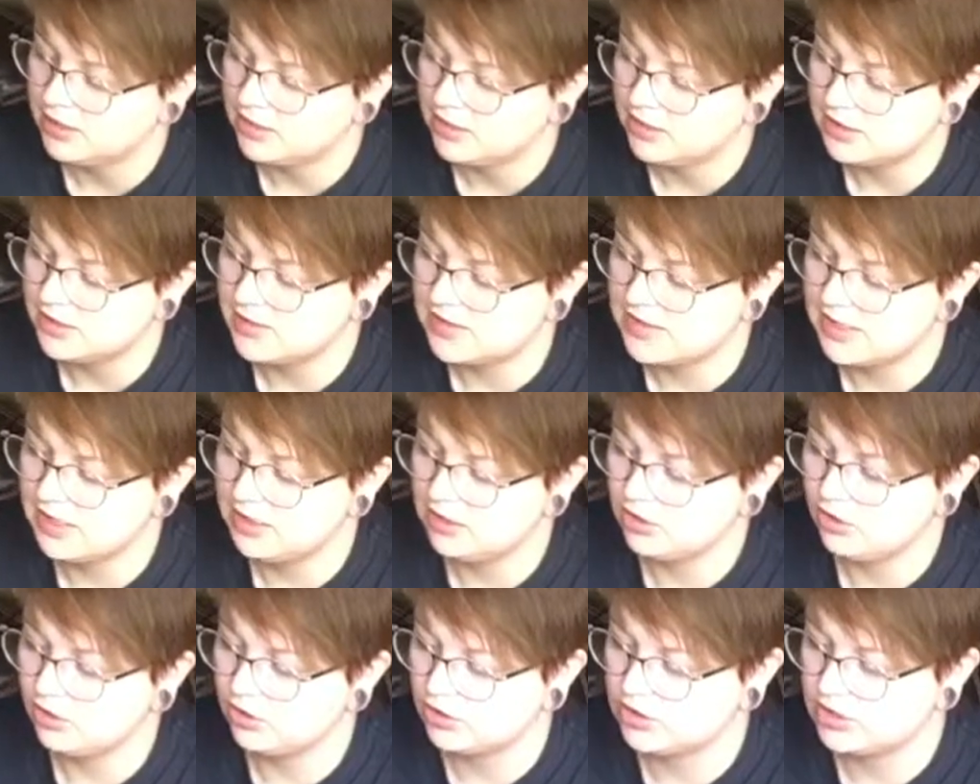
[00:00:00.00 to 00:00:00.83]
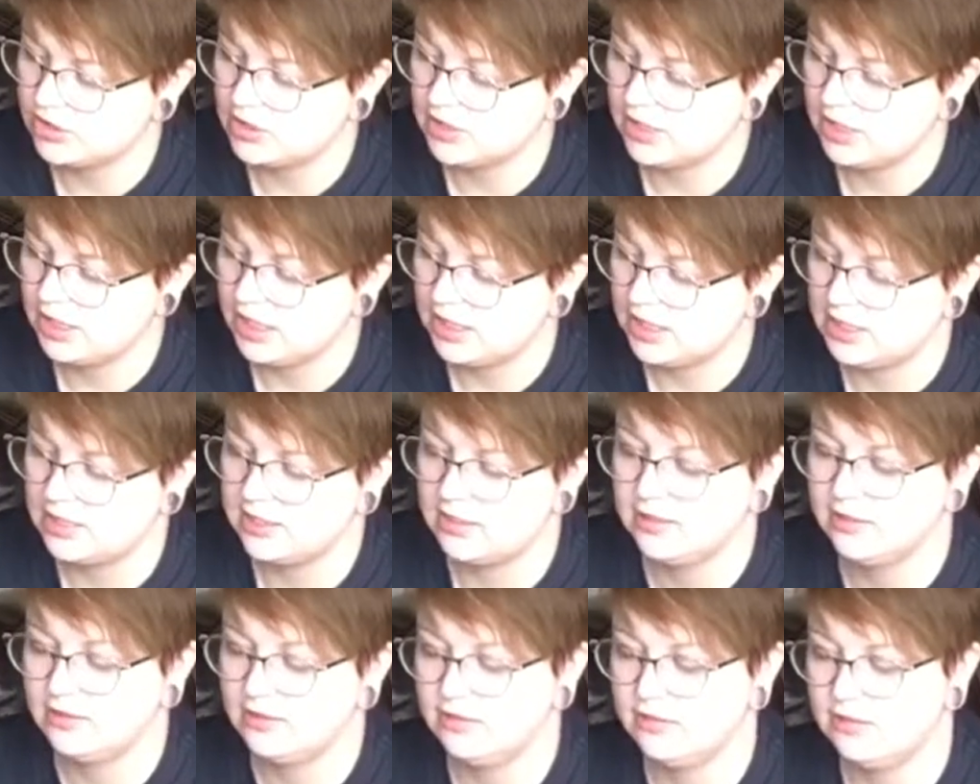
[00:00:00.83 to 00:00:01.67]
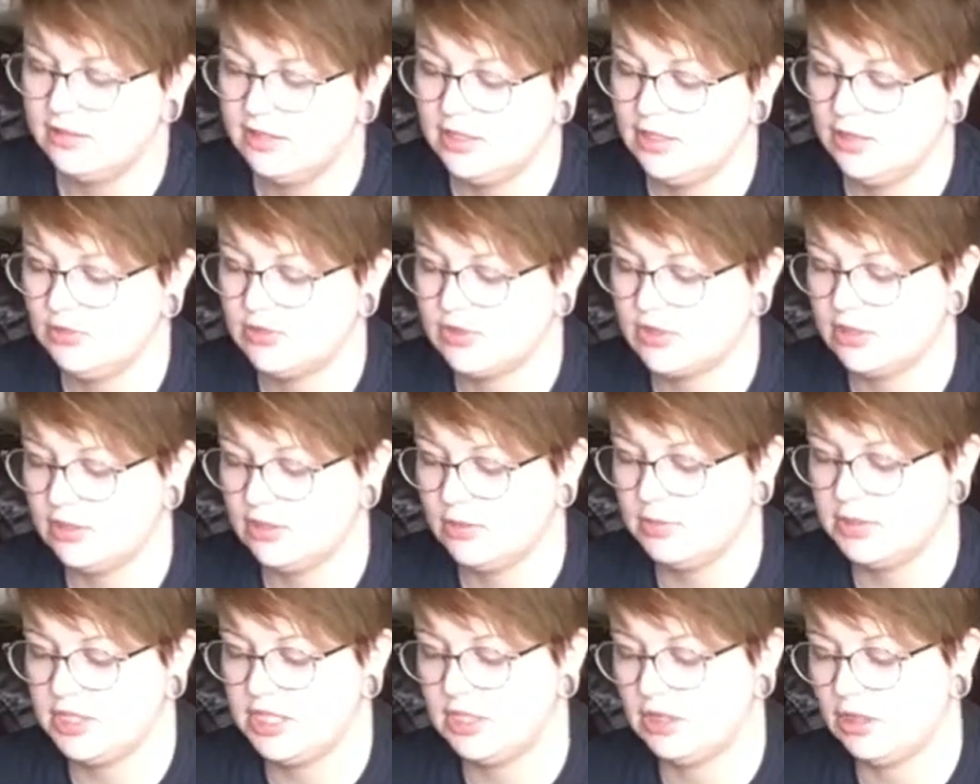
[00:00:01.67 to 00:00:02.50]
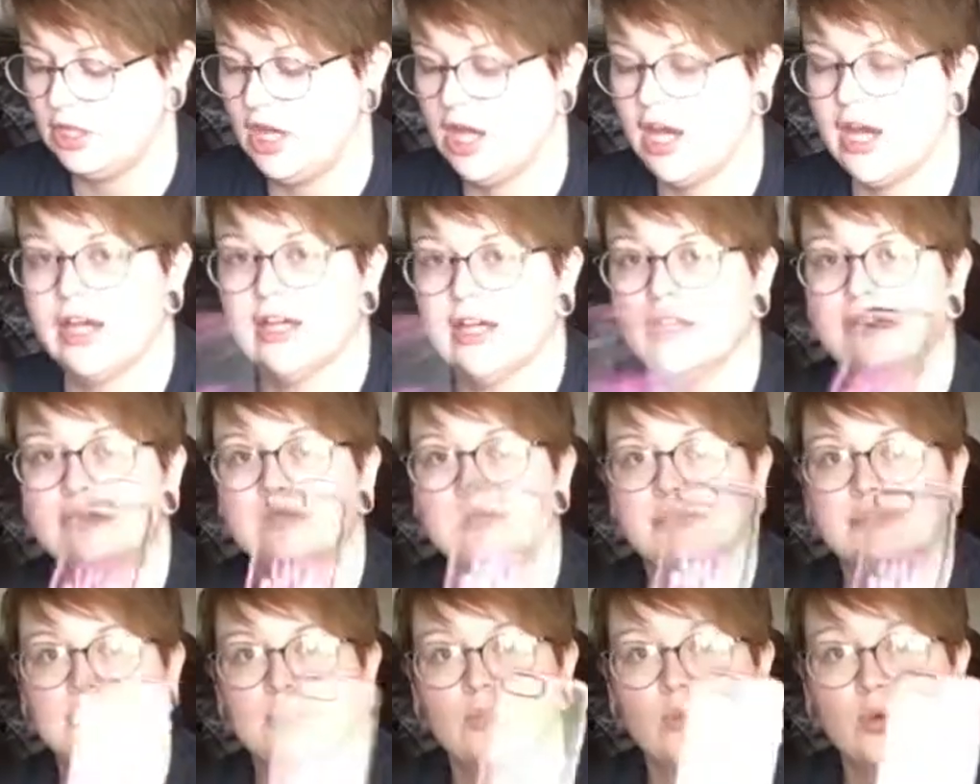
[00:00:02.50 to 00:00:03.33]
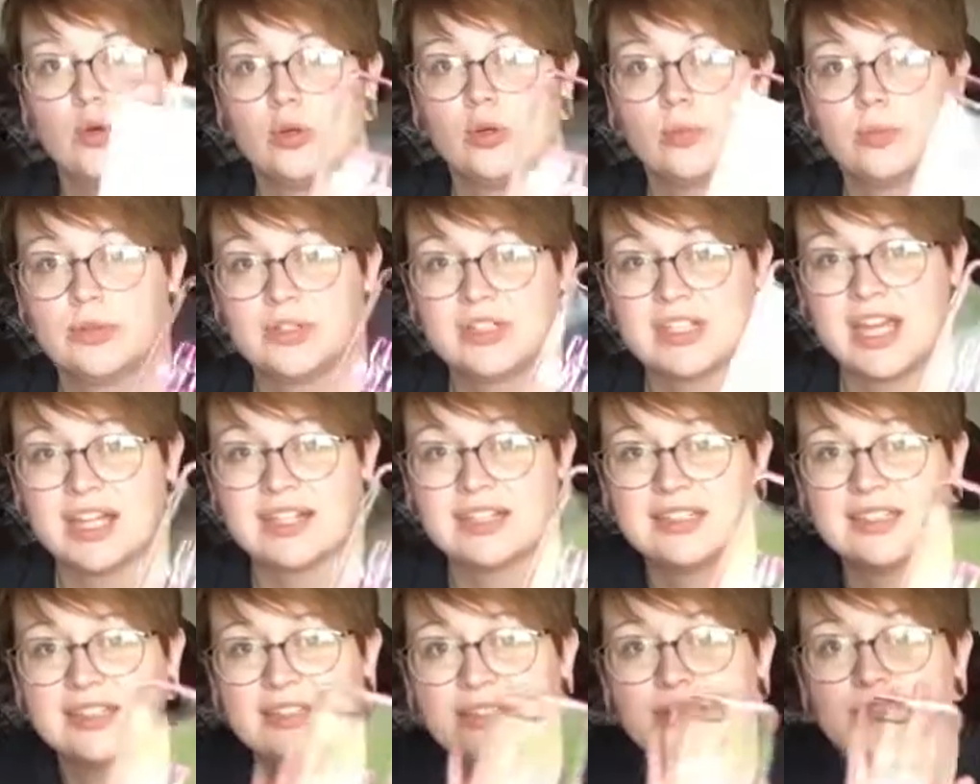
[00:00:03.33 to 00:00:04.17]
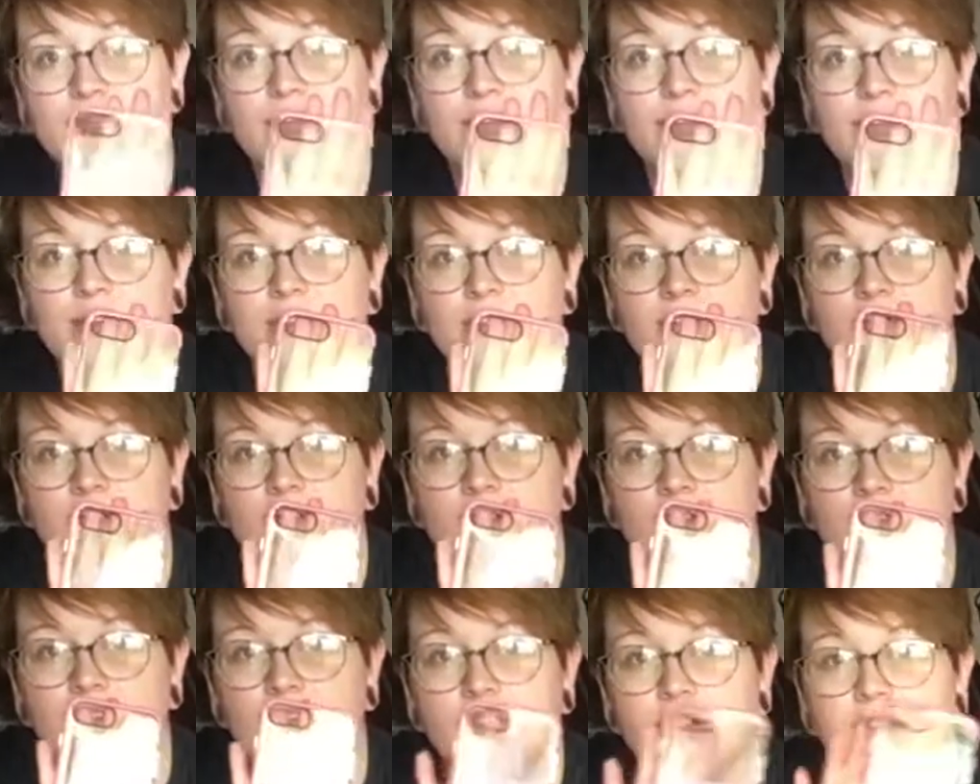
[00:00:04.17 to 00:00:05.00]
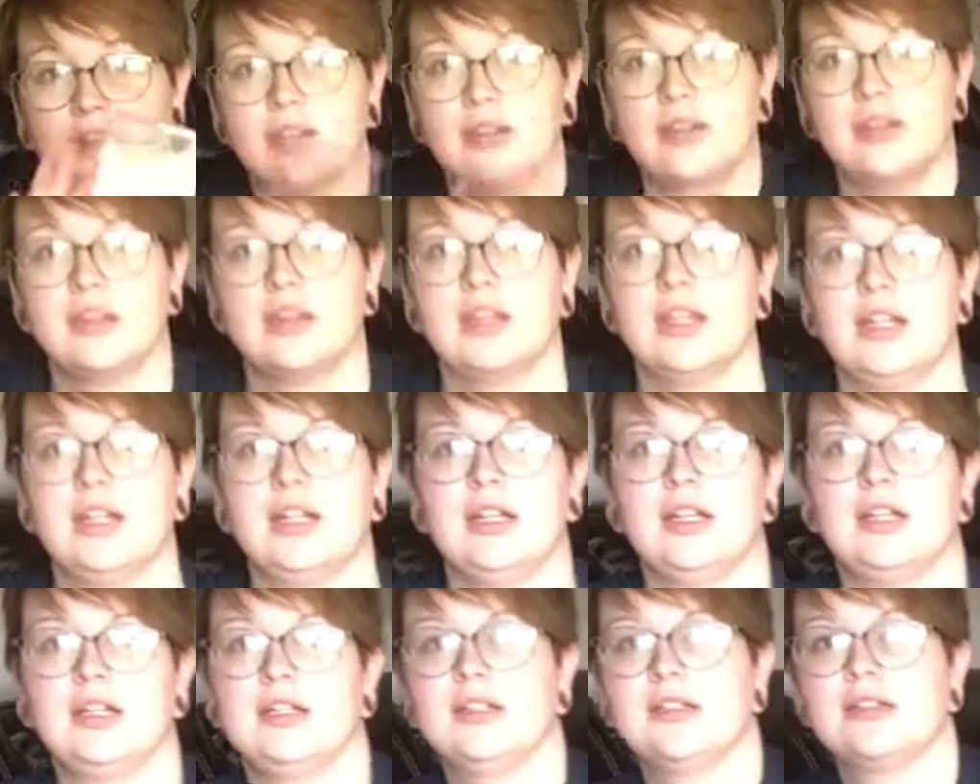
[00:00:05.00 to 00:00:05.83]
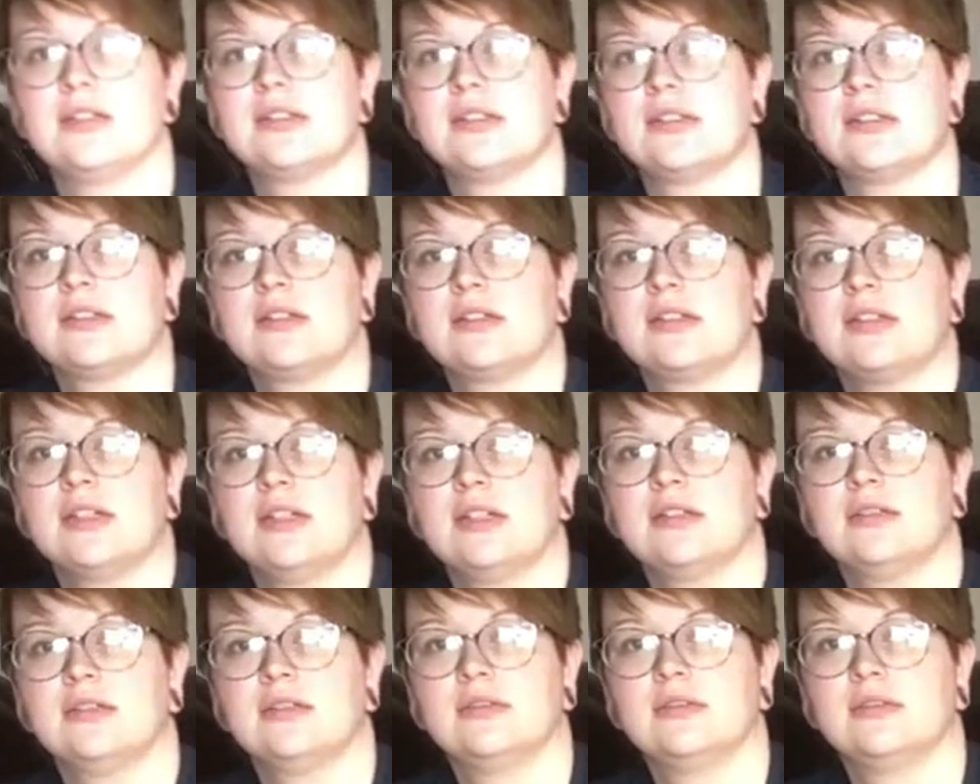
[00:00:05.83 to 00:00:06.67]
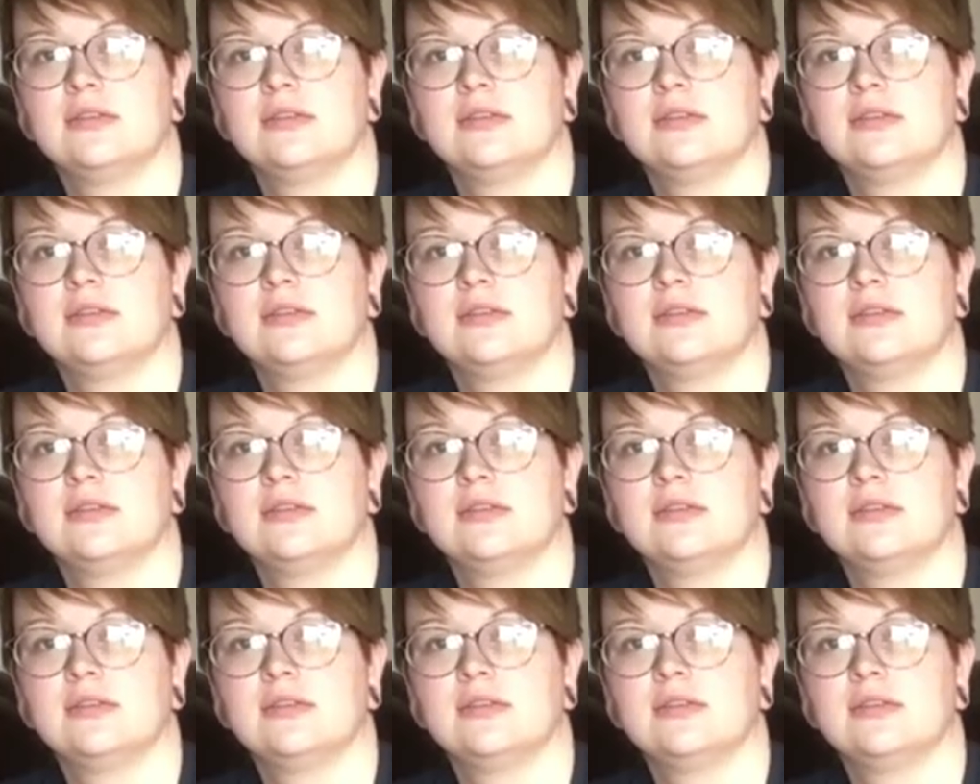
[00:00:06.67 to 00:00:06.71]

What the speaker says: because it looked like it was going to be a lot more protective than it is. Let's see.